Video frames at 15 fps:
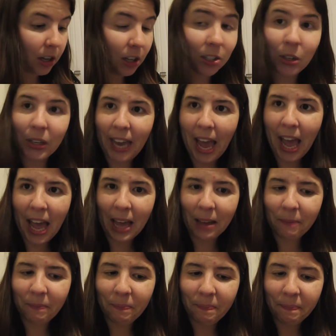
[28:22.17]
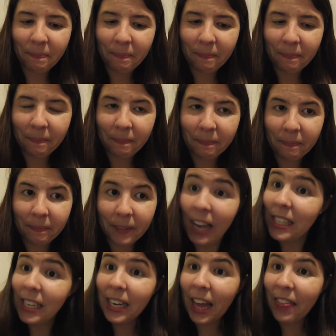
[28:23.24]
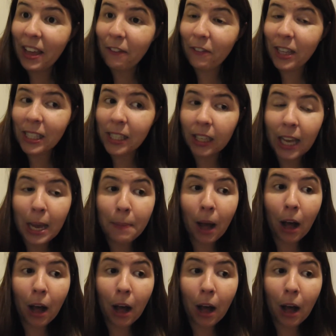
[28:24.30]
So yeah, that's it, I think, for this clip.